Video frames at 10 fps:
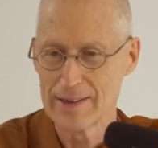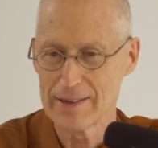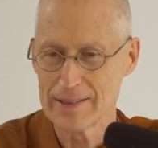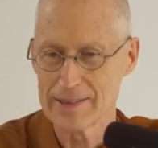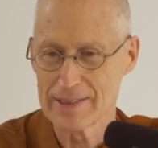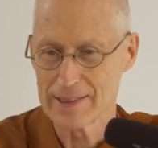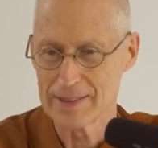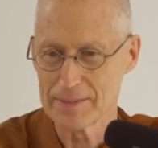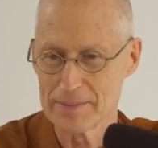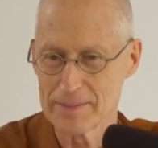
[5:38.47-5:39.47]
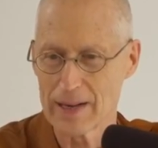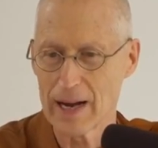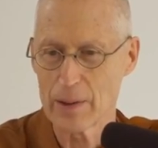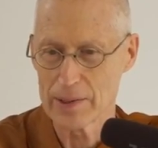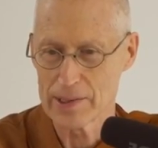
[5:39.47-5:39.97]
on um,
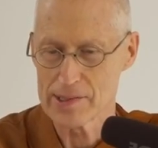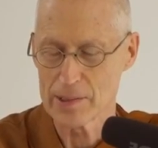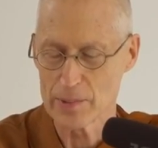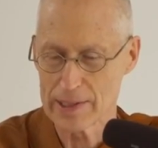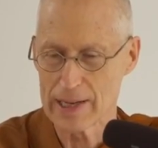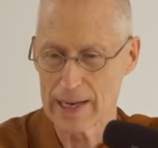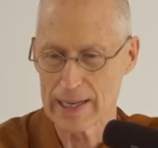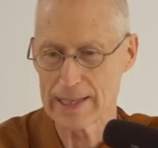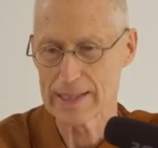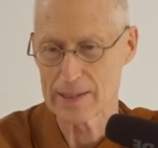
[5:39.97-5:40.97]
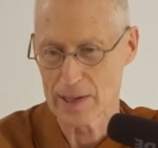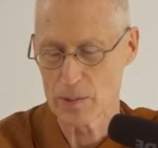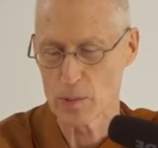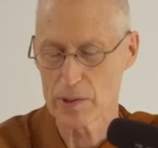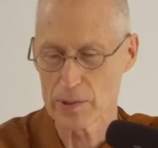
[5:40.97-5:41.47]
how it is that we die and,
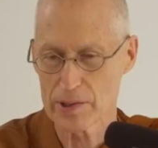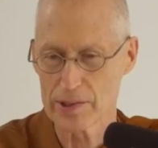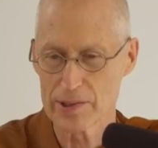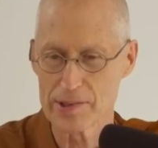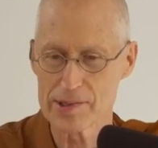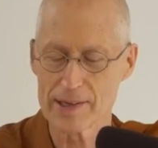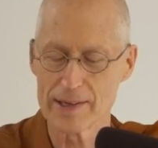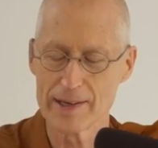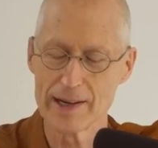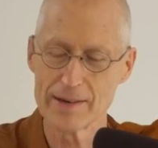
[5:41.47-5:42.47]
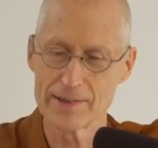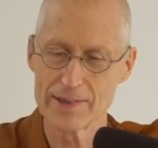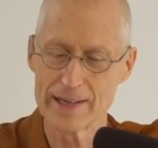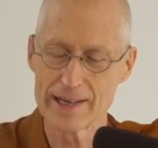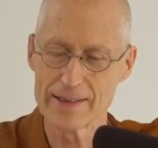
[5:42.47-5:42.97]
and what occurs uh, after
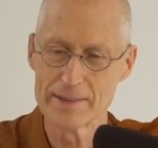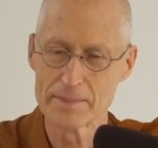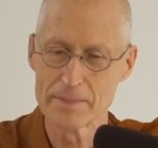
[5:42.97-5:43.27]
death.